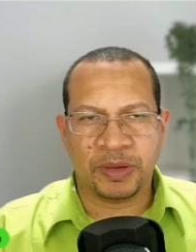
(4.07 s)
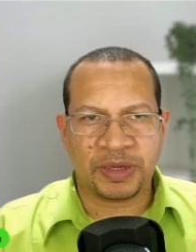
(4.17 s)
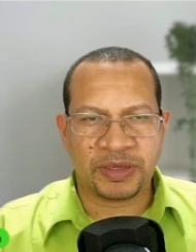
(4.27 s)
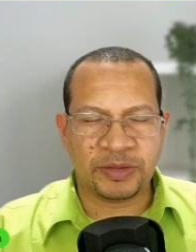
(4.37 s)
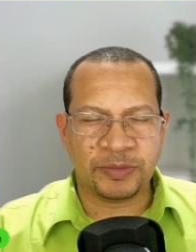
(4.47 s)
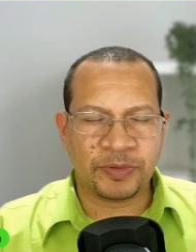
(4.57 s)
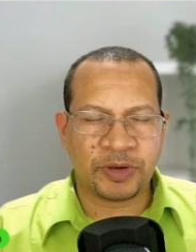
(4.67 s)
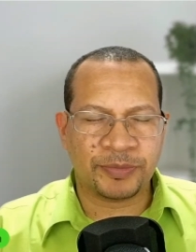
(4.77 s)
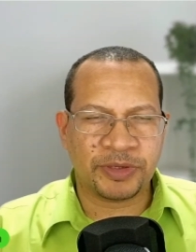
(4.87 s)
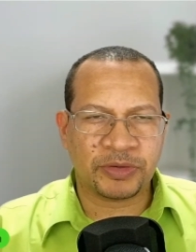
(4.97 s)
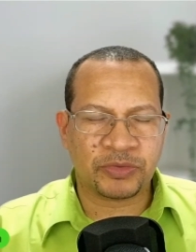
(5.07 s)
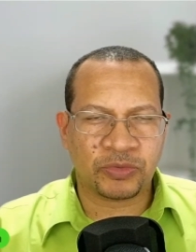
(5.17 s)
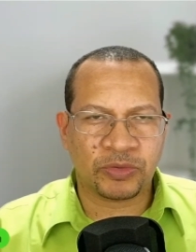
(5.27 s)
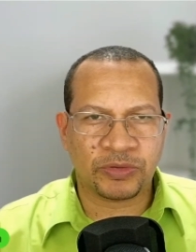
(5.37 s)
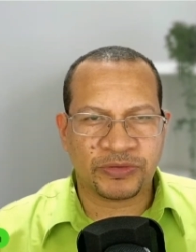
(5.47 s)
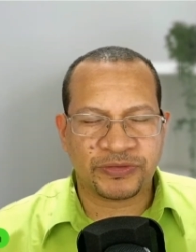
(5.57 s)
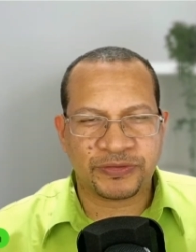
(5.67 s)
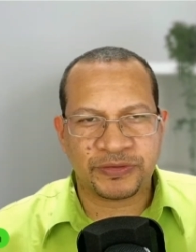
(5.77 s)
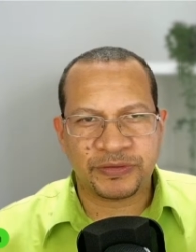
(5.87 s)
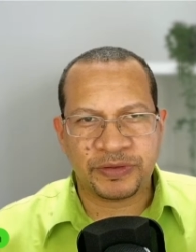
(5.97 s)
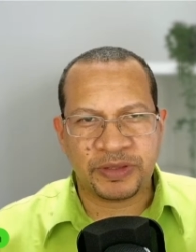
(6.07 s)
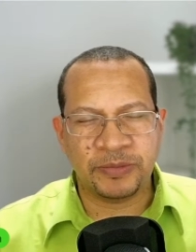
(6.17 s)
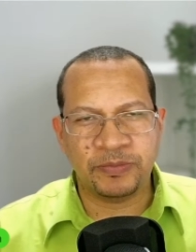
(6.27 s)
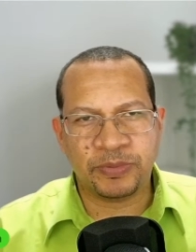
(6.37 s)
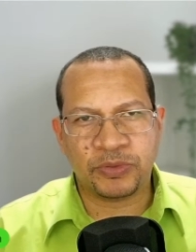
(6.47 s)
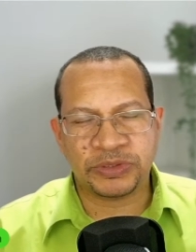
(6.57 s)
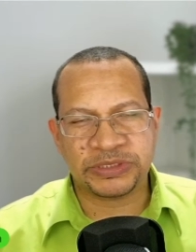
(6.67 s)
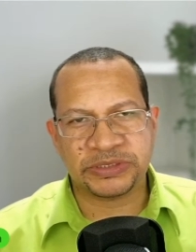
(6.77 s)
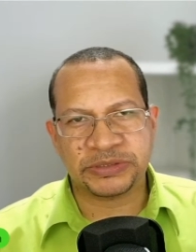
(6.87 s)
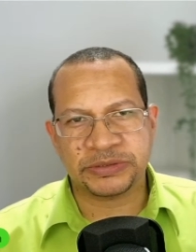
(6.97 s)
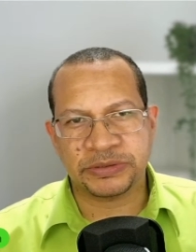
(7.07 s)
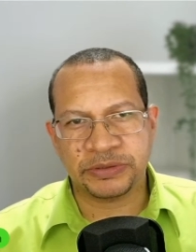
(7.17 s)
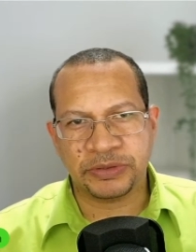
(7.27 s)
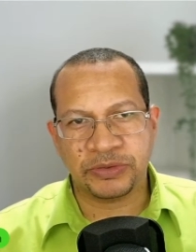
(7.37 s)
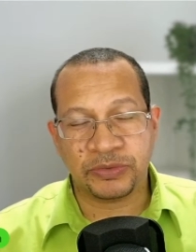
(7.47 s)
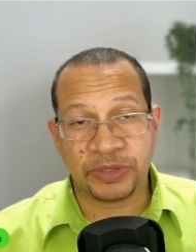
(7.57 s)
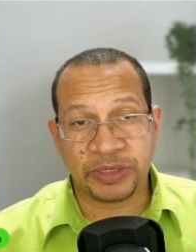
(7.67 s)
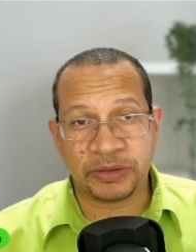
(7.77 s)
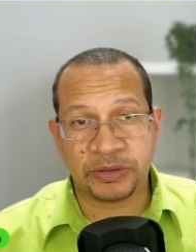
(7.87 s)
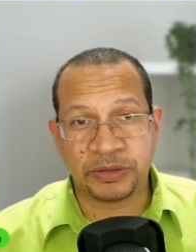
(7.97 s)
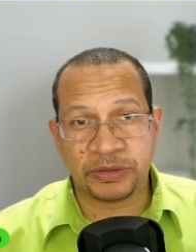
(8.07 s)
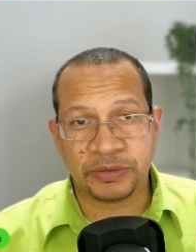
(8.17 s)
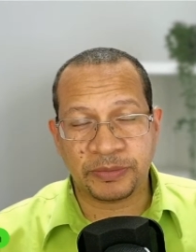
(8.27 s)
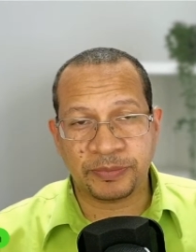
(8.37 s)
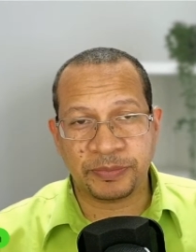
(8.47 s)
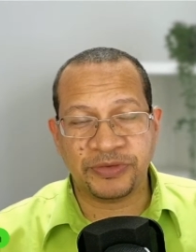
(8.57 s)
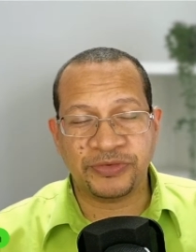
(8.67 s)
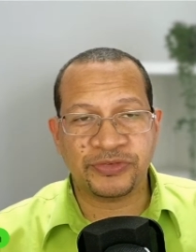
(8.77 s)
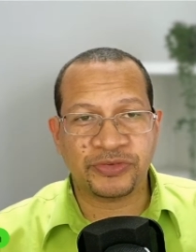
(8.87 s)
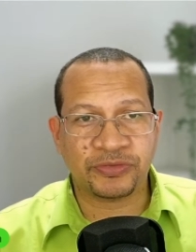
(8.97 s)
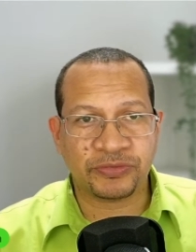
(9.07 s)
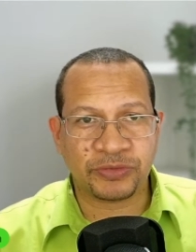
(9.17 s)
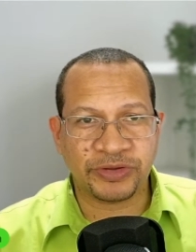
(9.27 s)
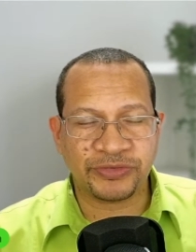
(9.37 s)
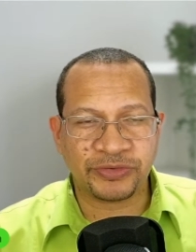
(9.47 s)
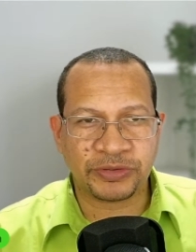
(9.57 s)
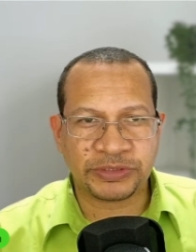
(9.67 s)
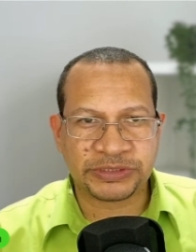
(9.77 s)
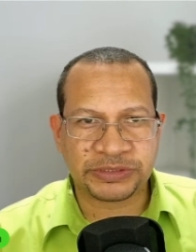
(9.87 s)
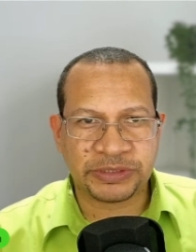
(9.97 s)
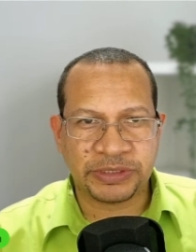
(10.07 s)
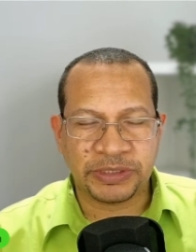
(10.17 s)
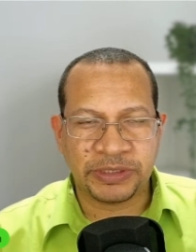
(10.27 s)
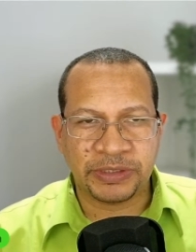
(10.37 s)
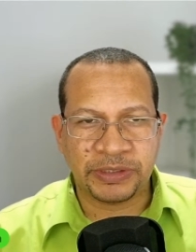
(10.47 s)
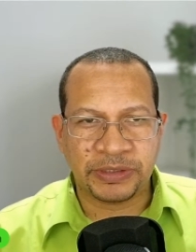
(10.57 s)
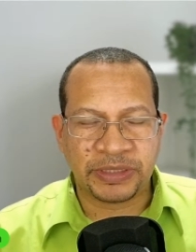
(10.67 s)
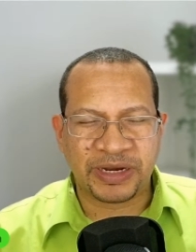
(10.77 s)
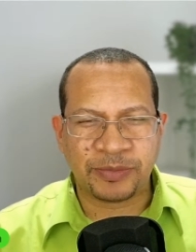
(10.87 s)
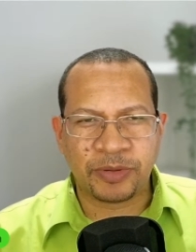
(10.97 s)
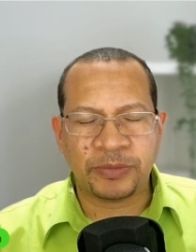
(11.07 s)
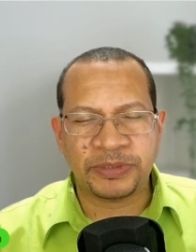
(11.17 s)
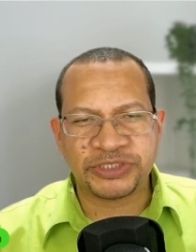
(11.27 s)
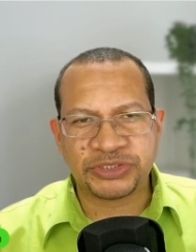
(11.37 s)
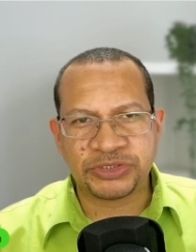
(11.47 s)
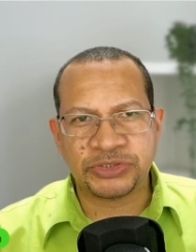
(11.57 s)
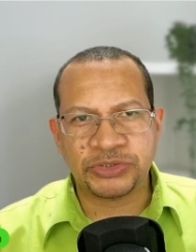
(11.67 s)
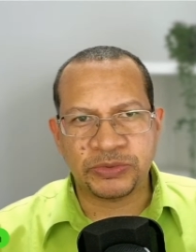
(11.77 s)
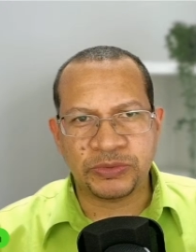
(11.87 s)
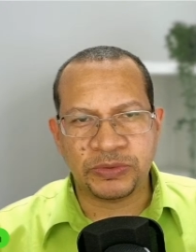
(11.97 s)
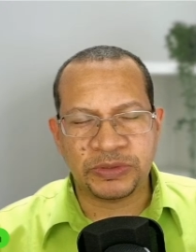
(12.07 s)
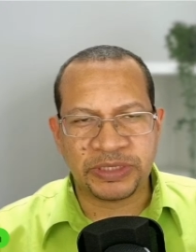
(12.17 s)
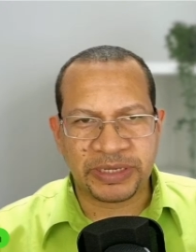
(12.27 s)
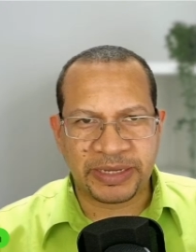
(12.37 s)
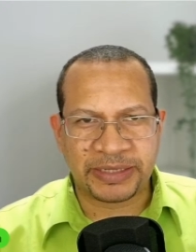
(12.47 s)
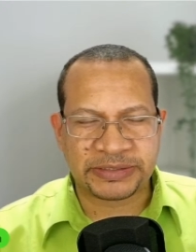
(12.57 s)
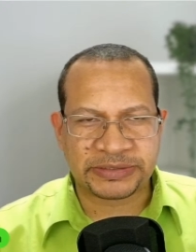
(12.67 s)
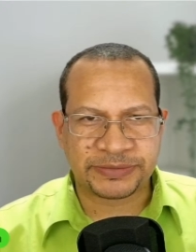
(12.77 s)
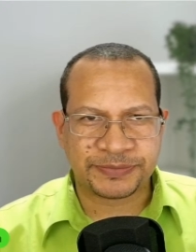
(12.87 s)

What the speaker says: I keep coming across important, critical pieces of research that are published too late.